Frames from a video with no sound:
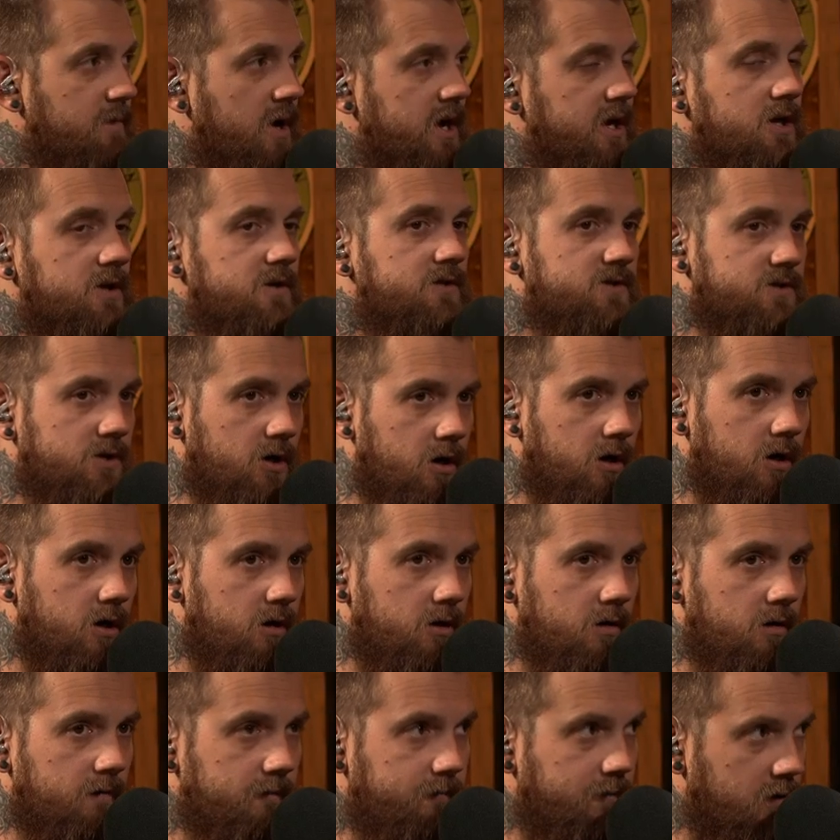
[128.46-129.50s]
my
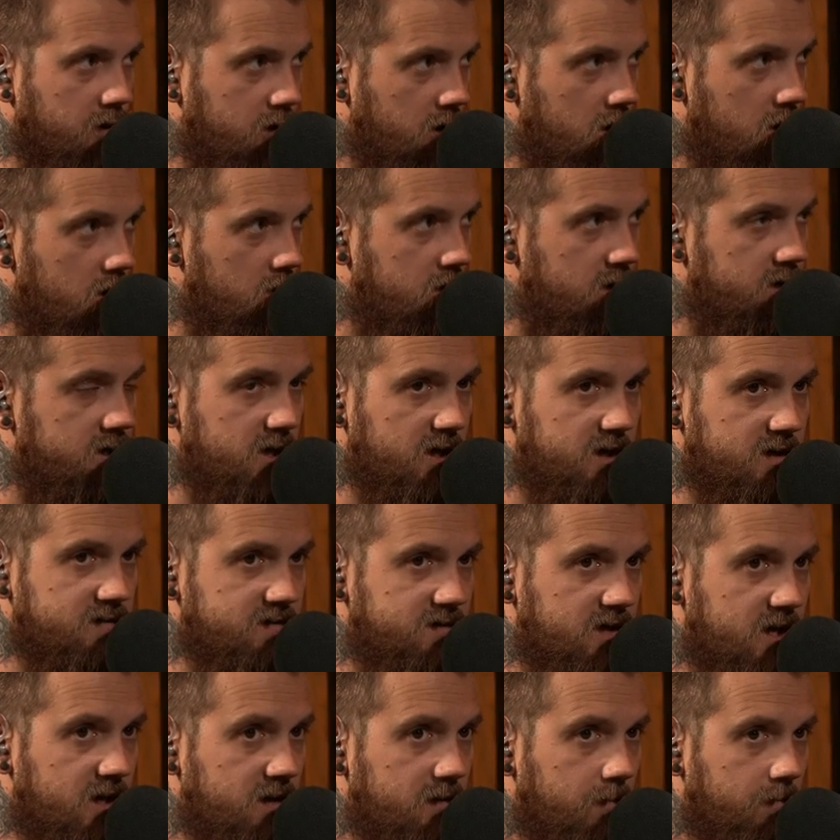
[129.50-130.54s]
concern for Cohen is
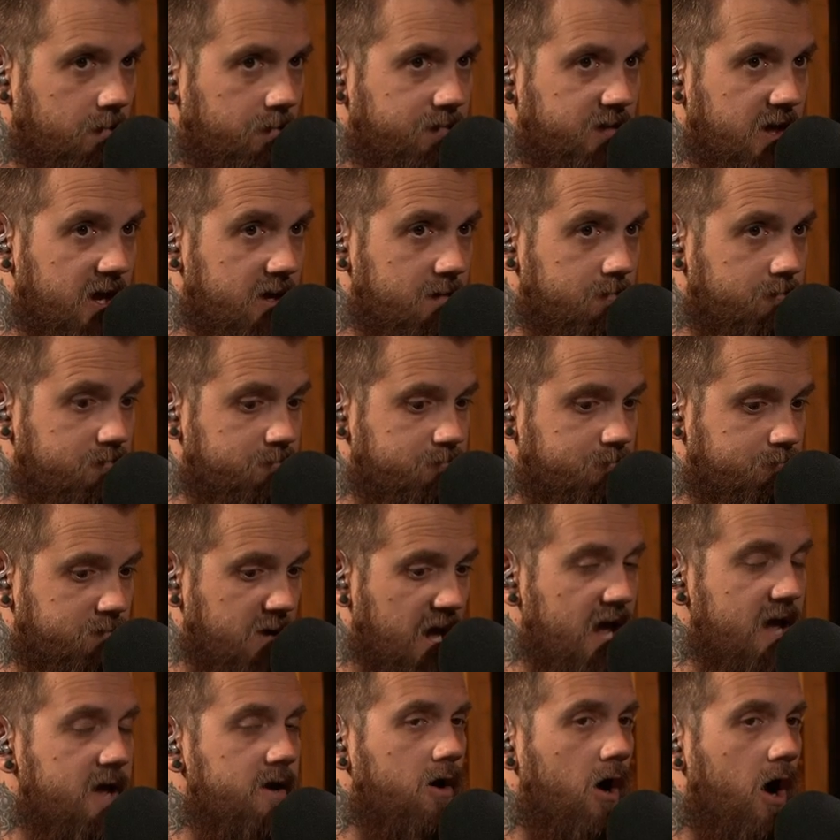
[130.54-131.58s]
that they
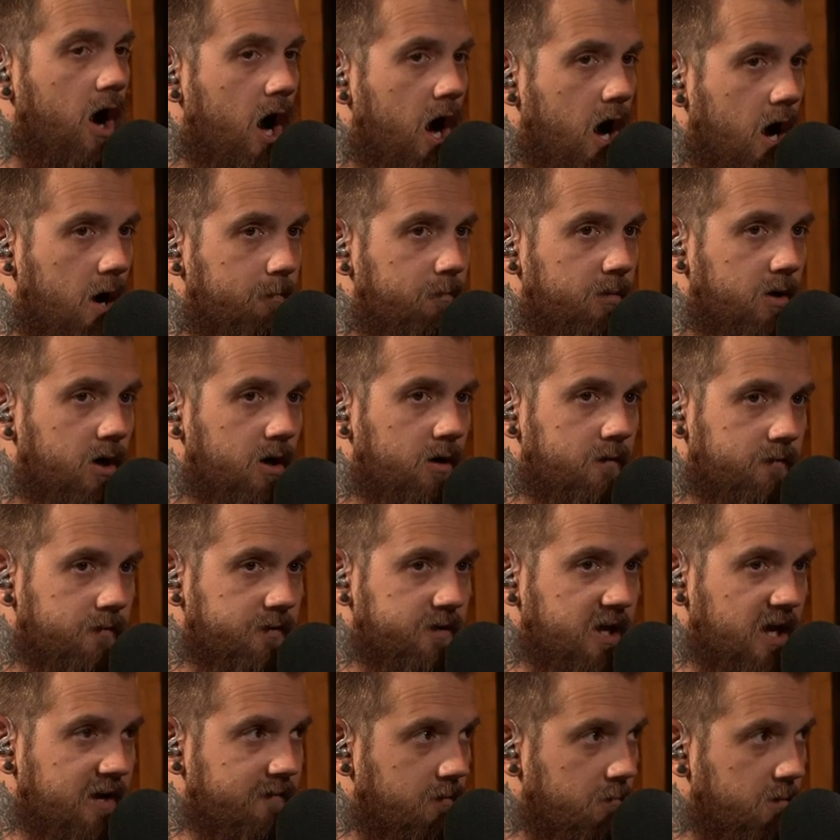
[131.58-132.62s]
paid up for
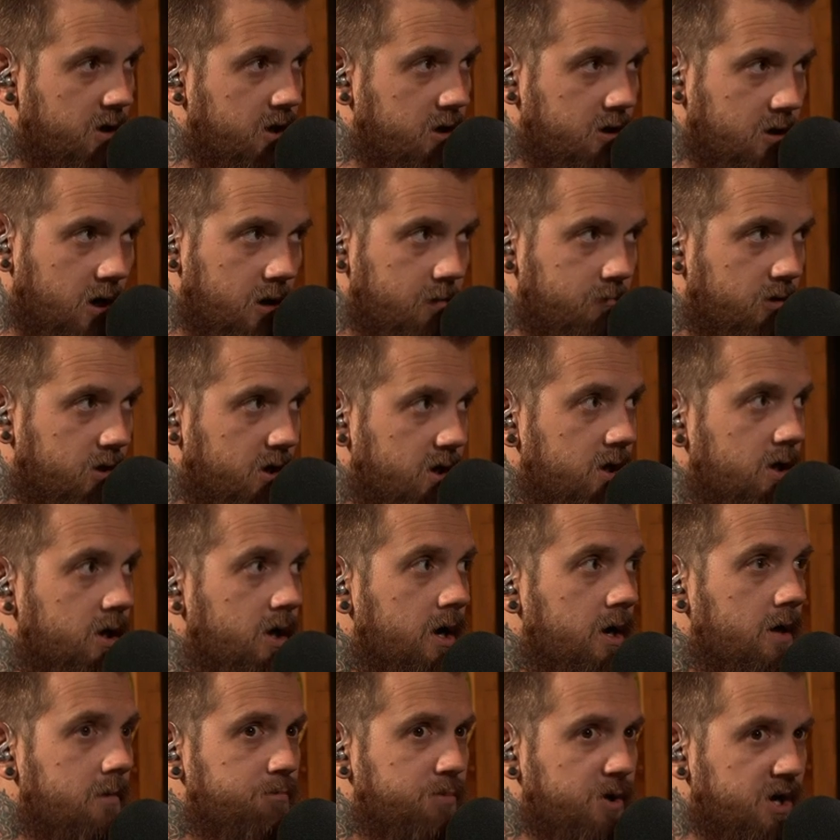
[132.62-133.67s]
David Montgomery
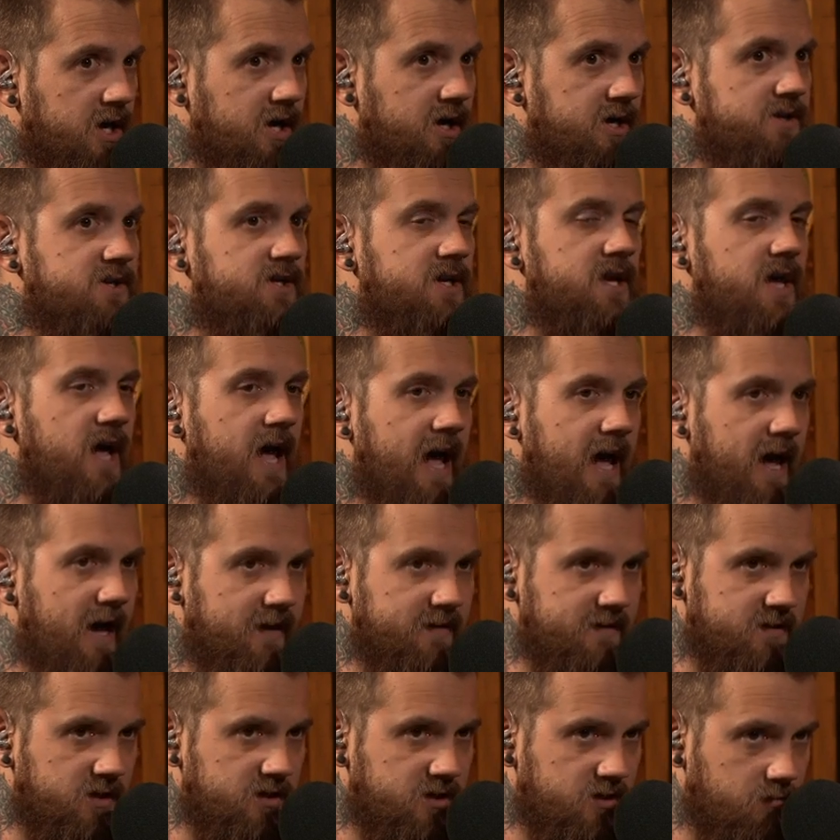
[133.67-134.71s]
because he
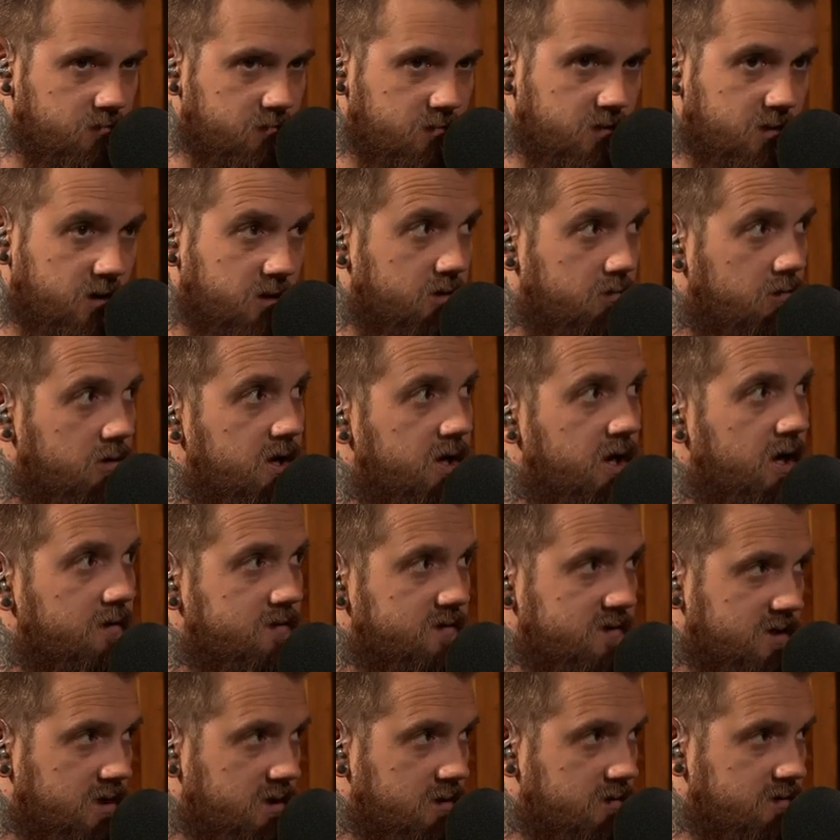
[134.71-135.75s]
has the 3-down
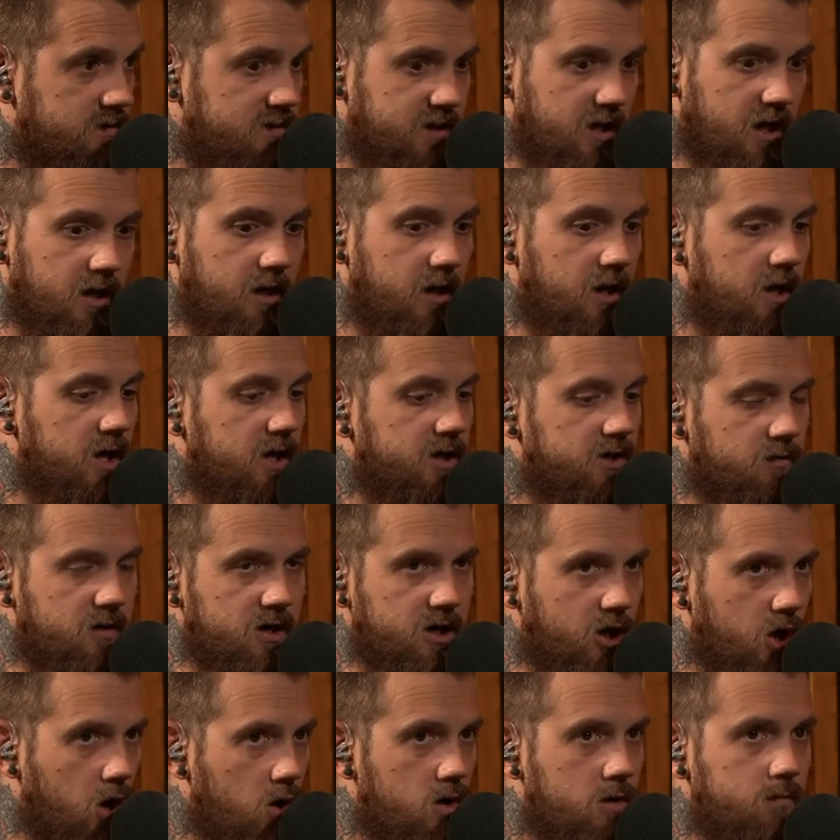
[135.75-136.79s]
skill set.
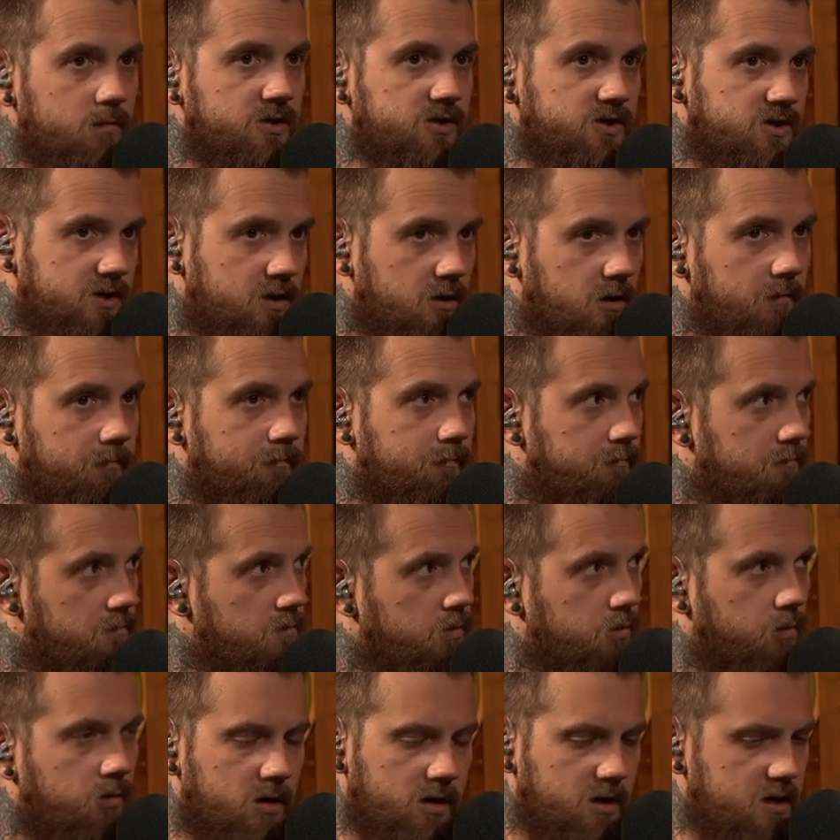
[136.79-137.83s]
Tarik Cohen was still
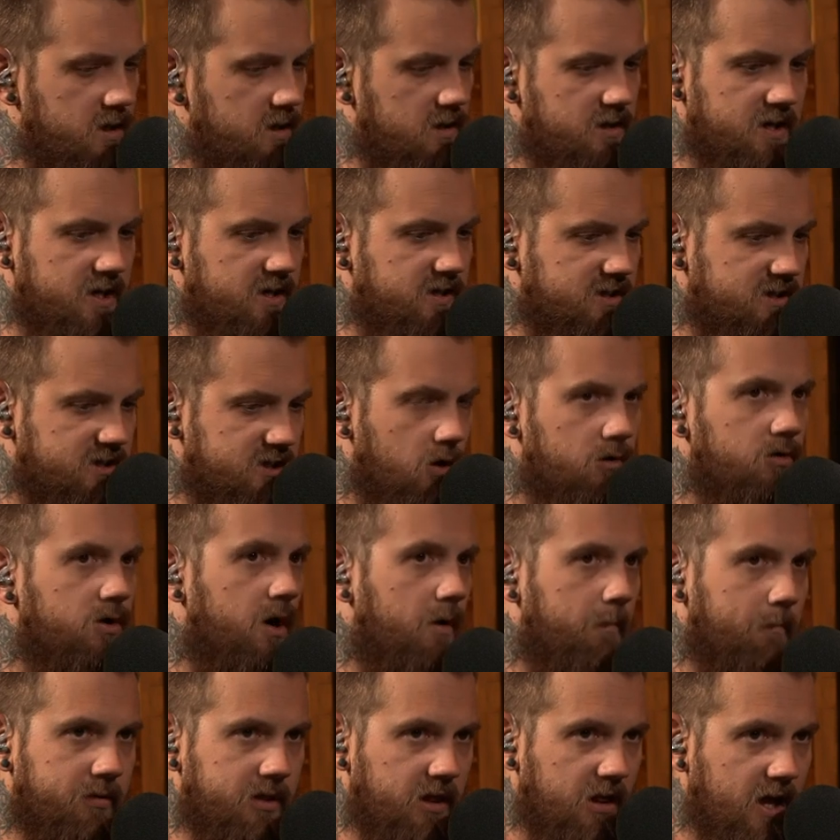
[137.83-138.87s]
he's still going
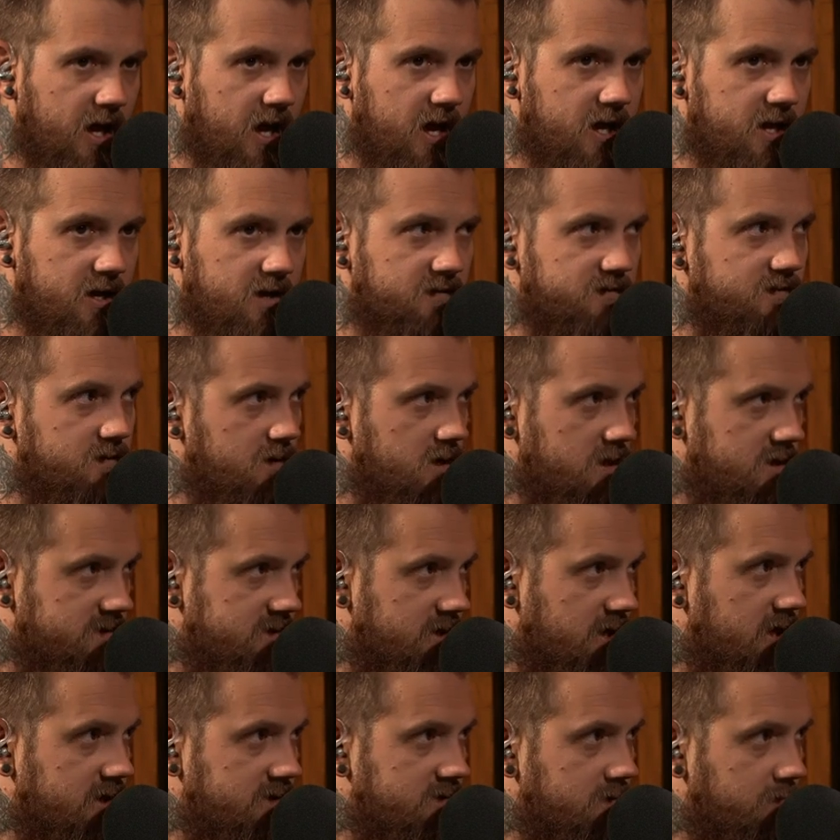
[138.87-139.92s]
to play. He's
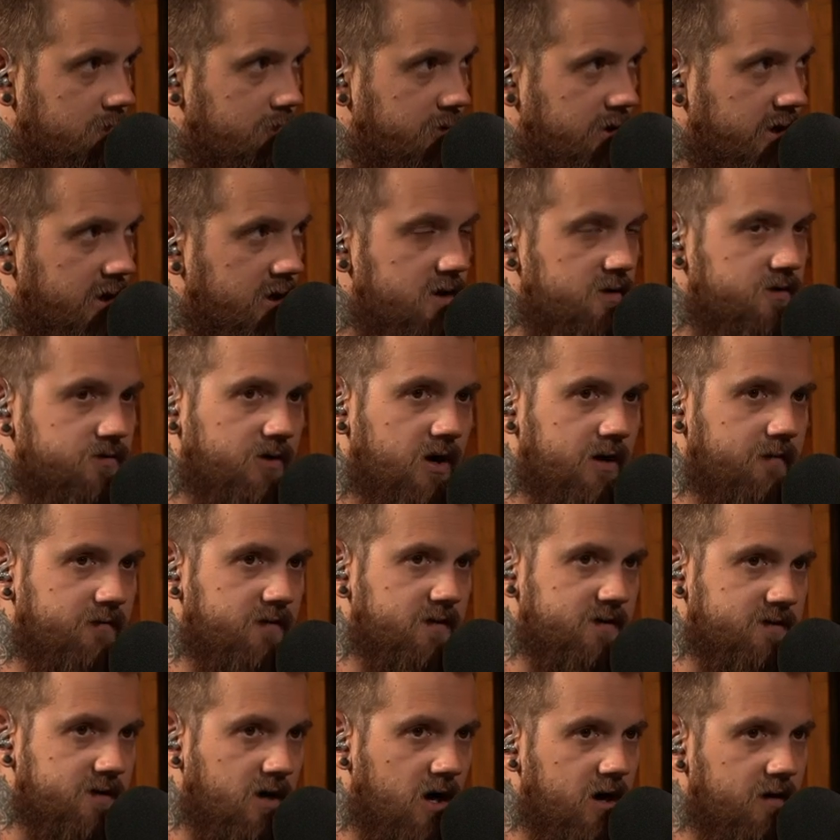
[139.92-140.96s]
an excellent player. He's great for
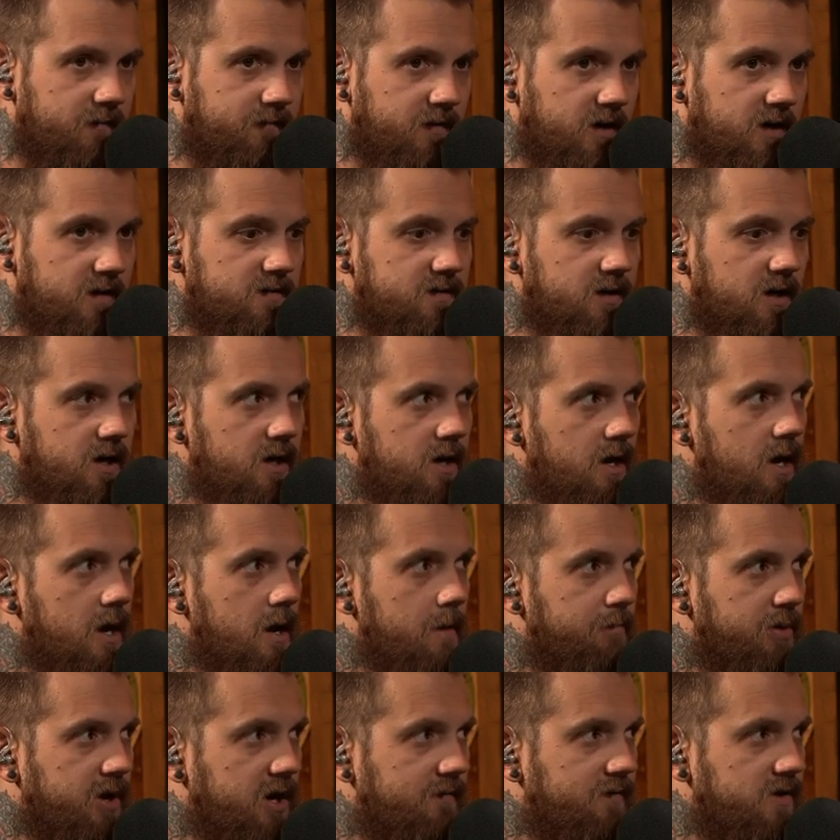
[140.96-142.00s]
this offense.
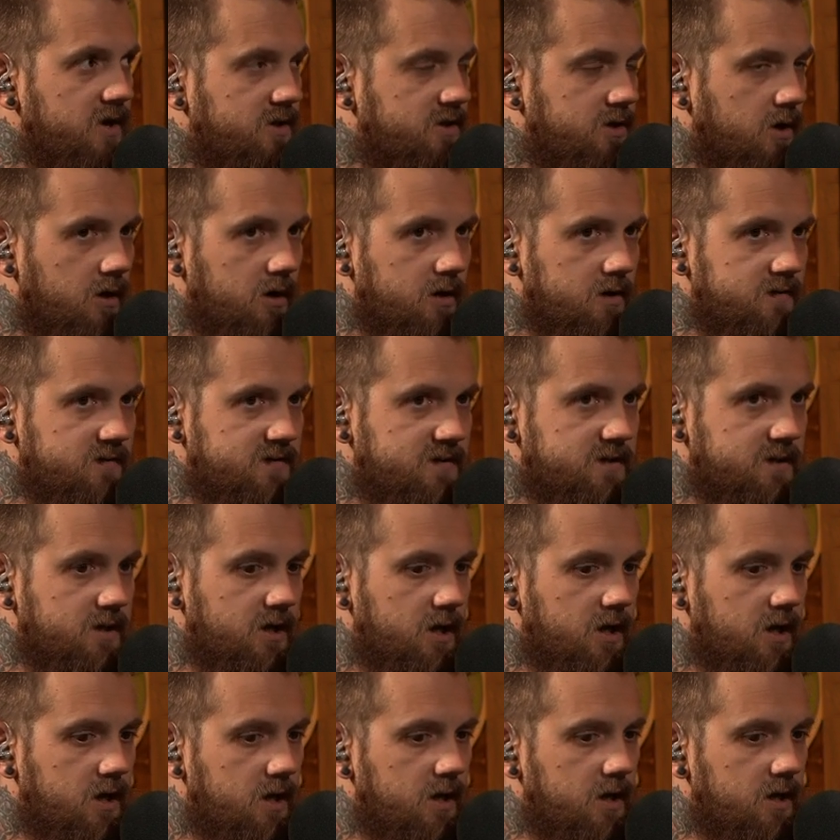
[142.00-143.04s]
But if he turns
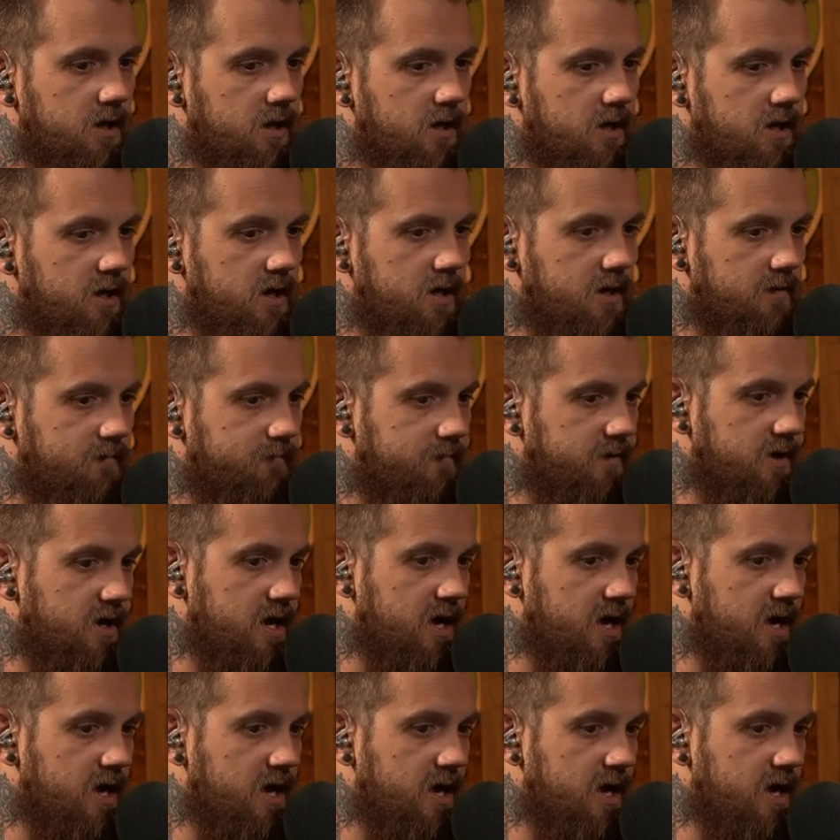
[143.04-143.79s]
if